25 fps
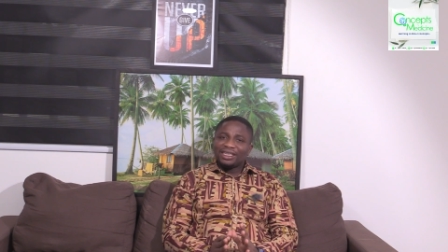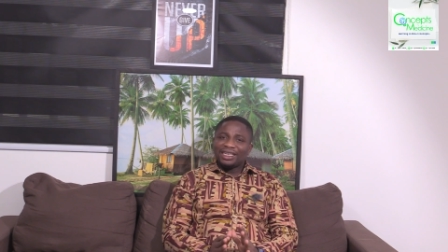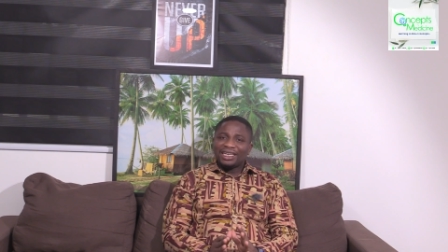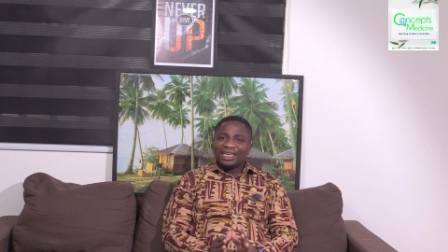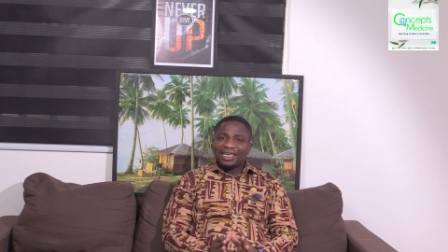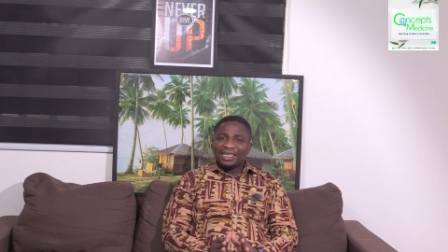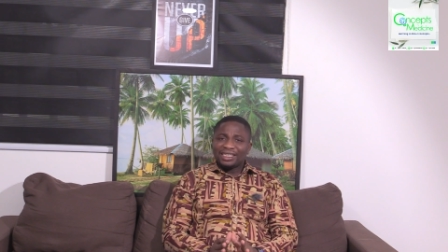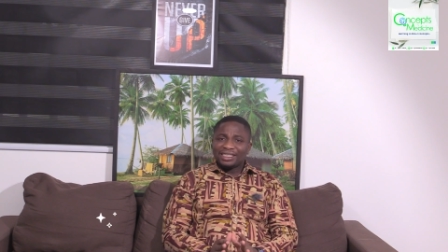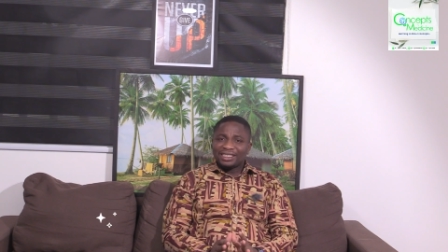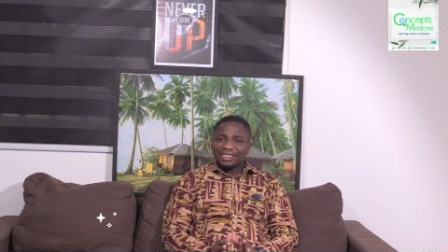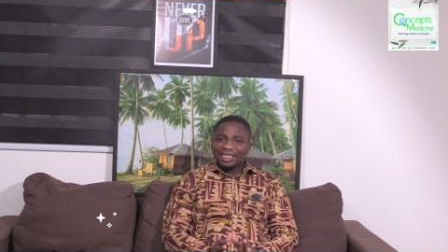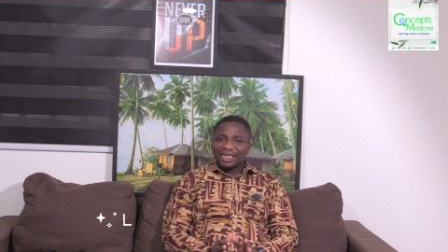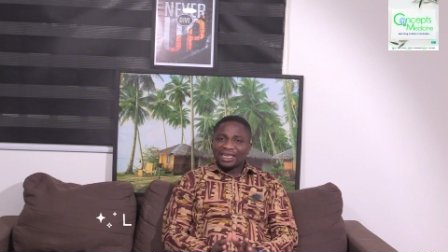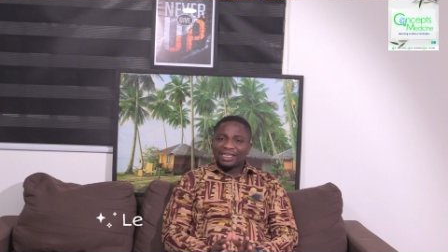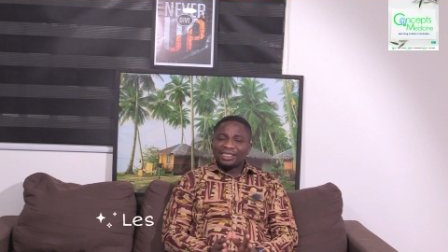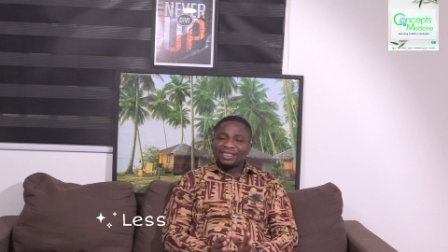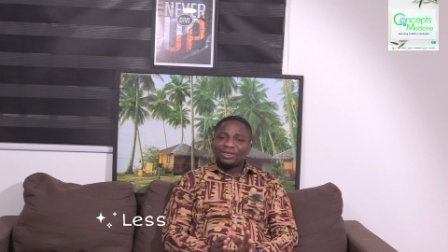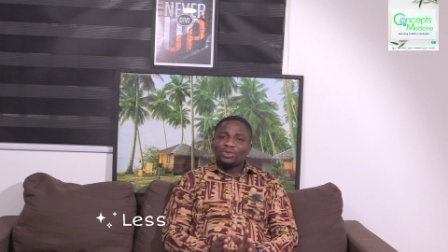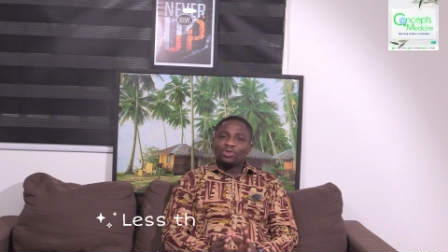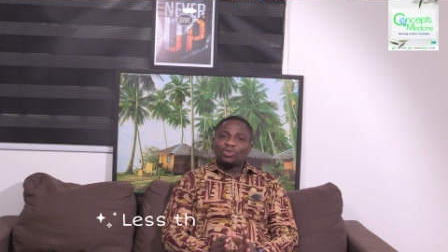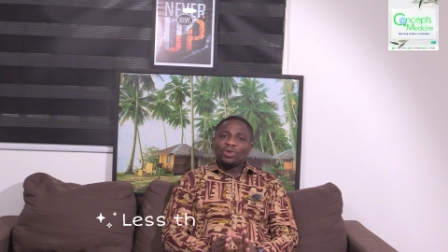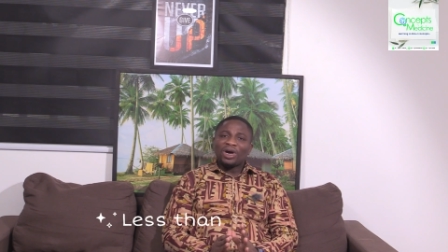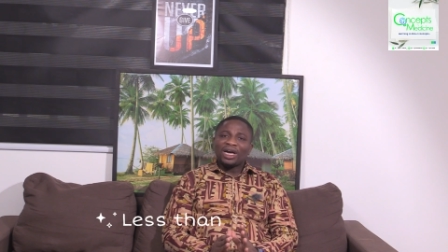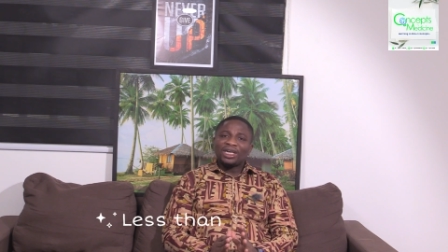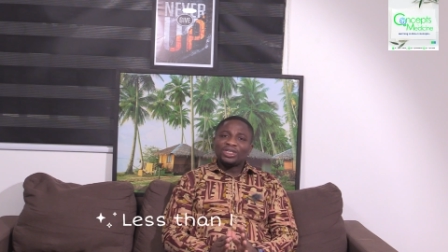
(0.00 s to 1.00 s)
less
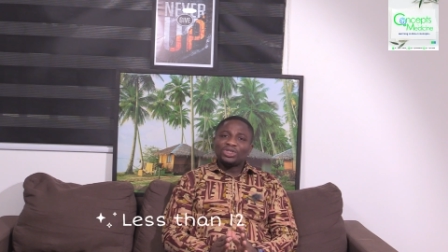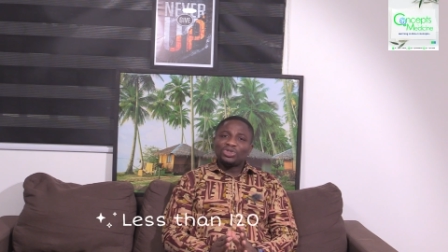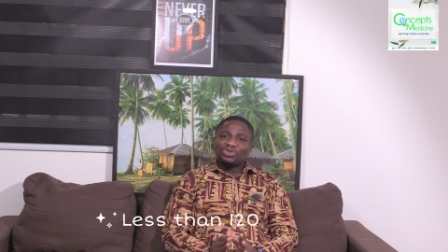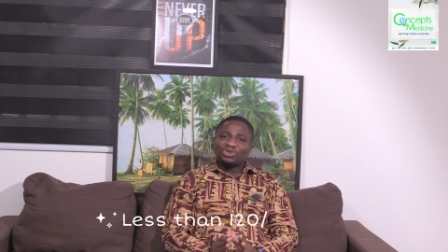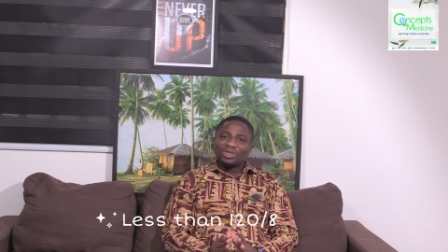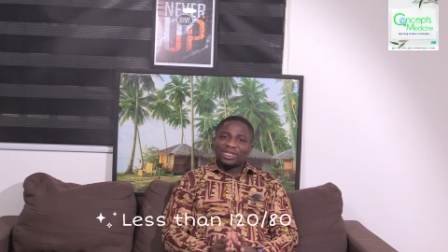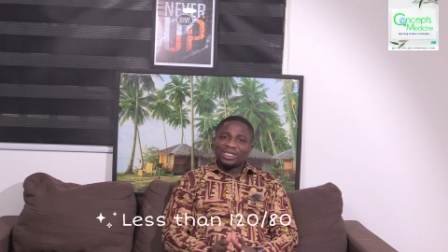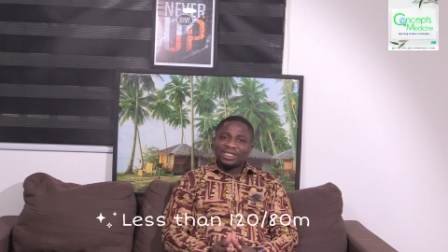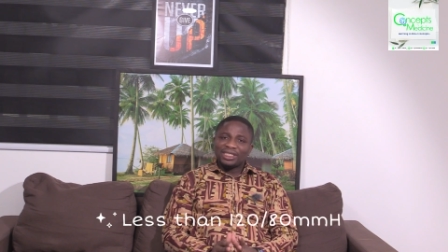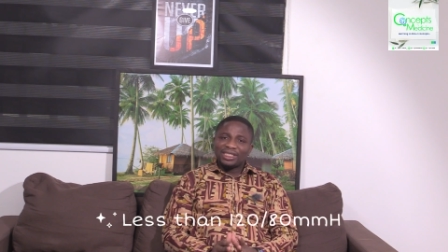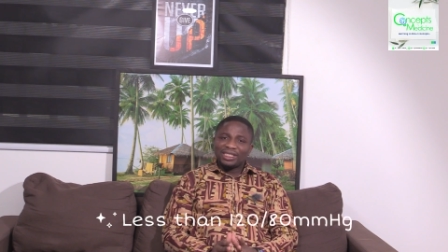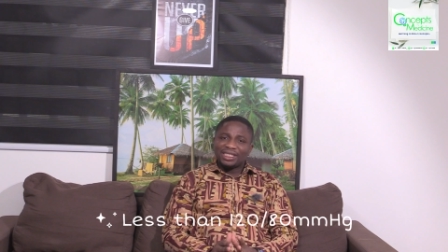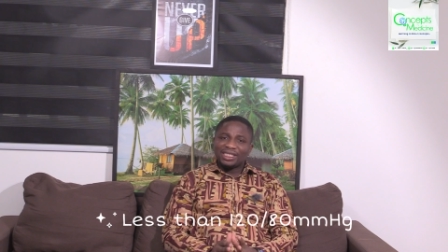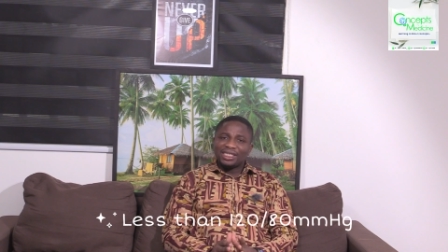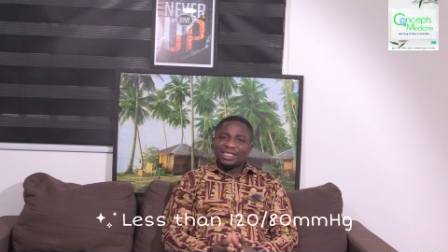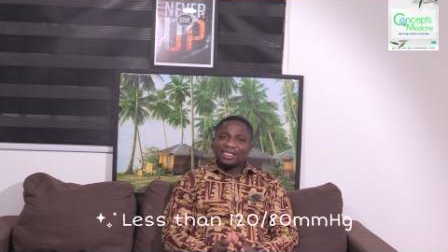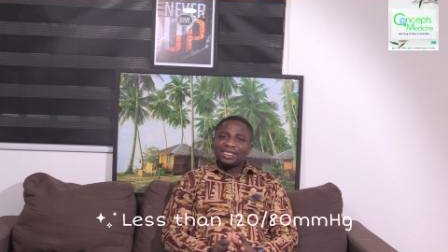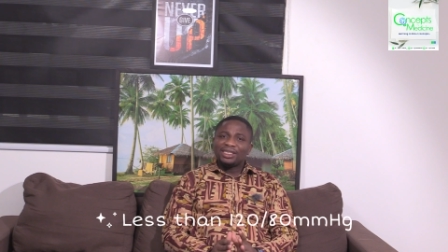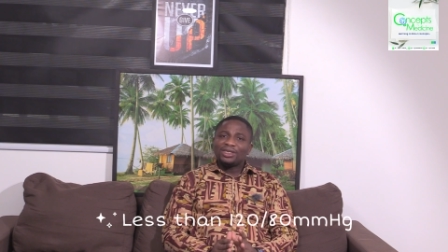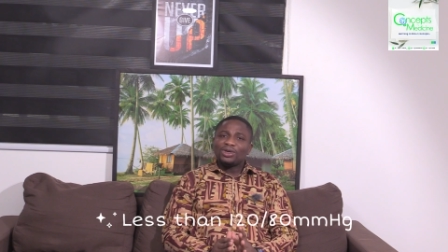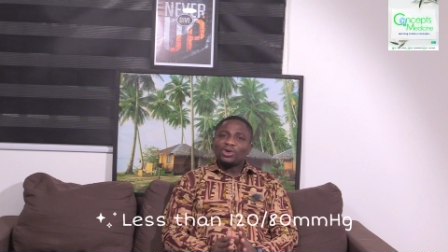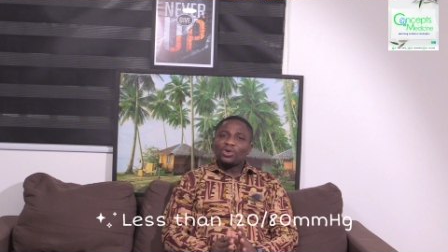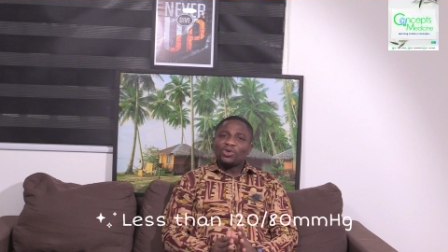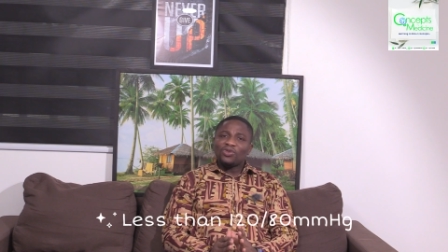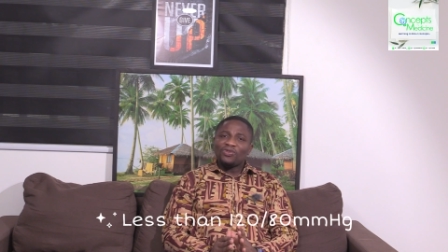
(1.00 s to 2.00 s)
than
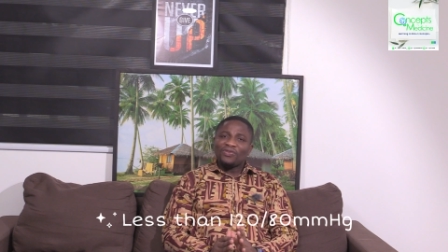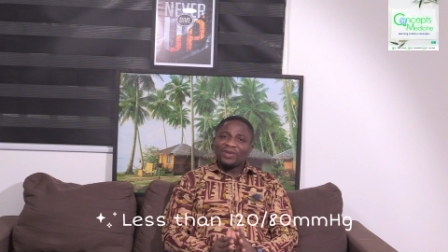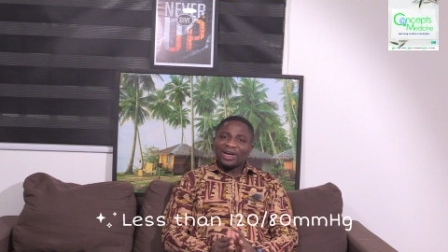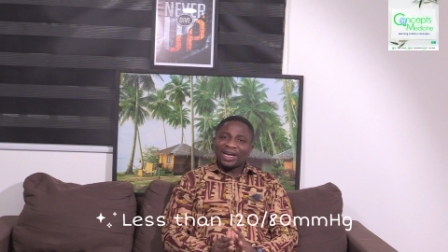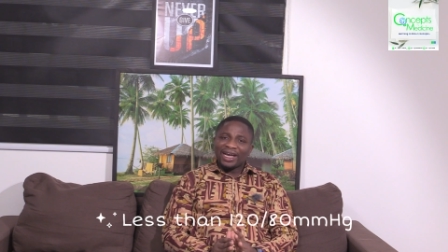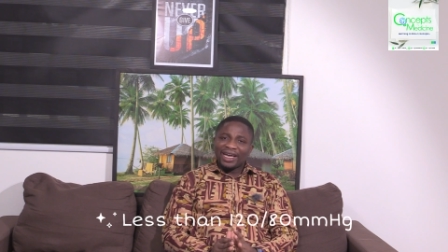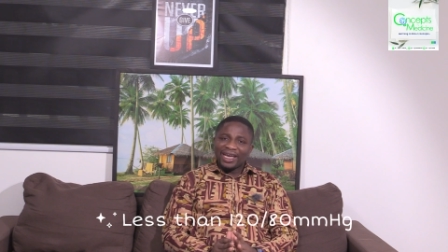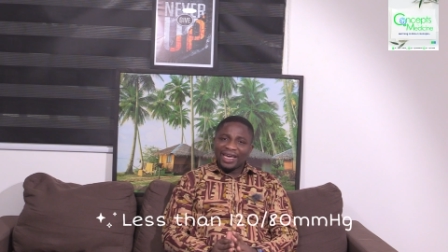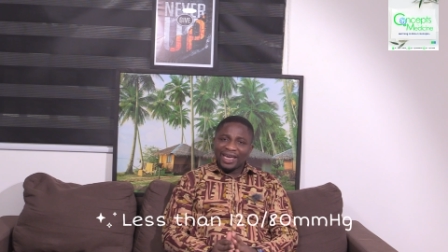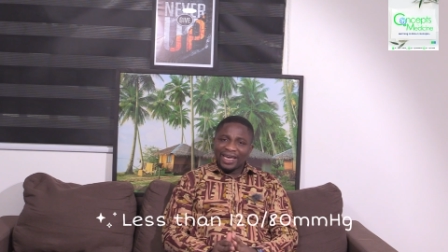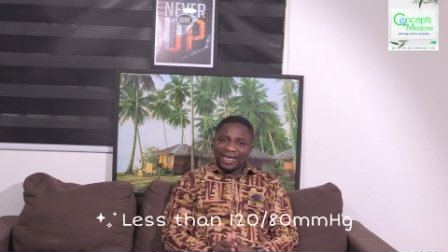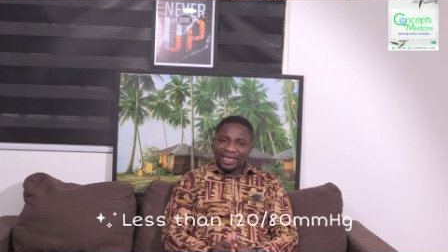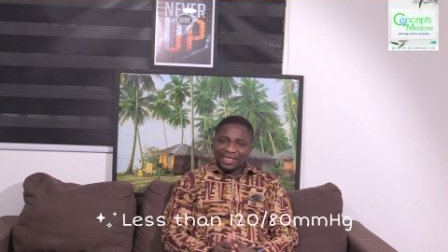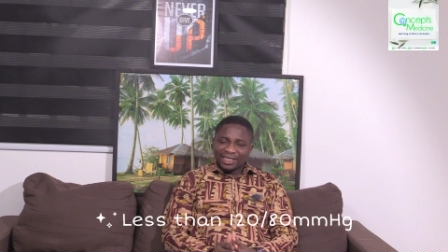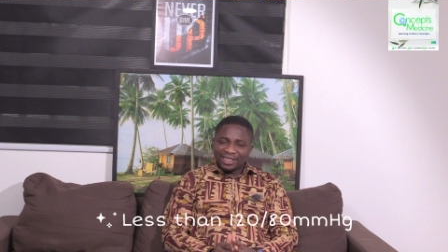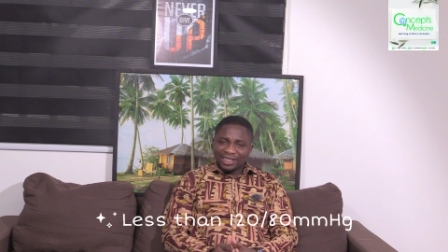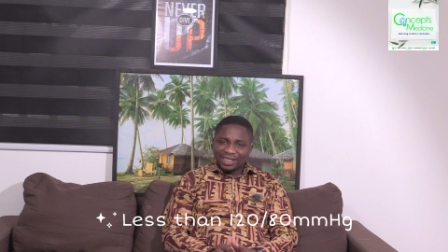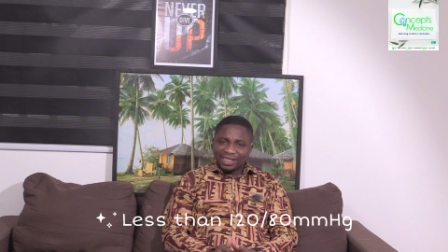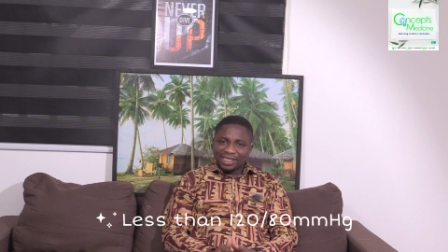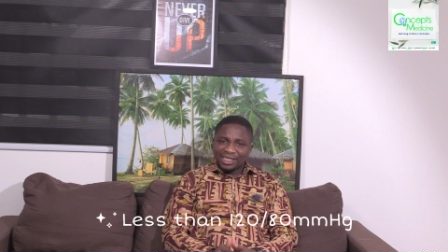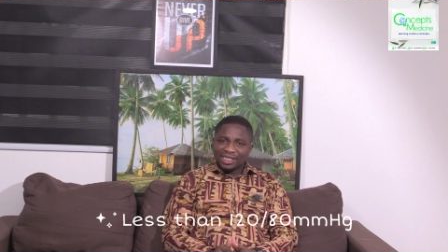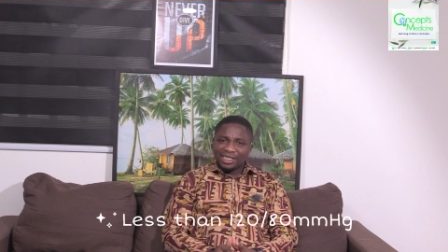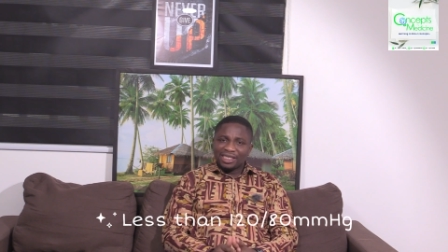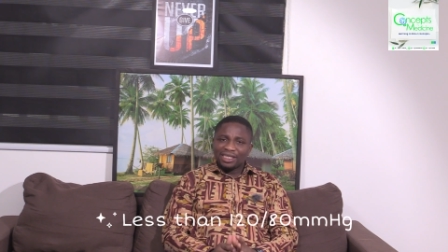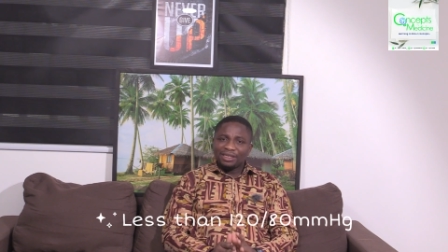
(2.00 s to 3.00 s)

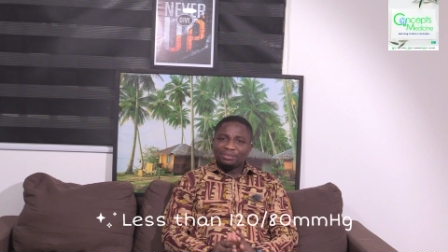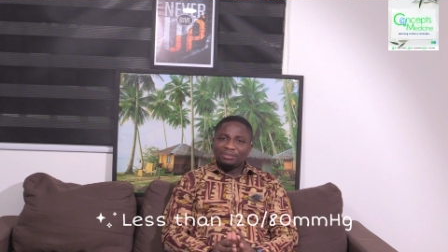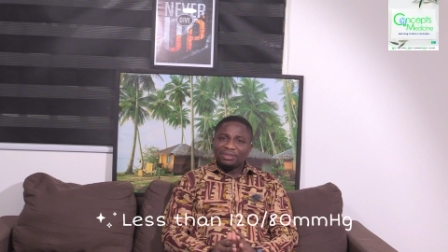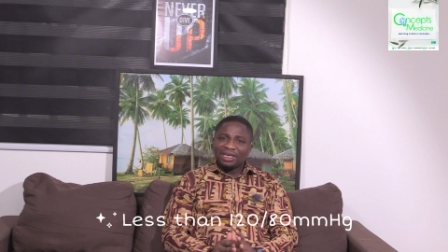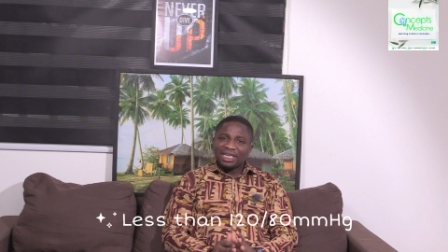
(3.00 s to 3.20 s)
120/80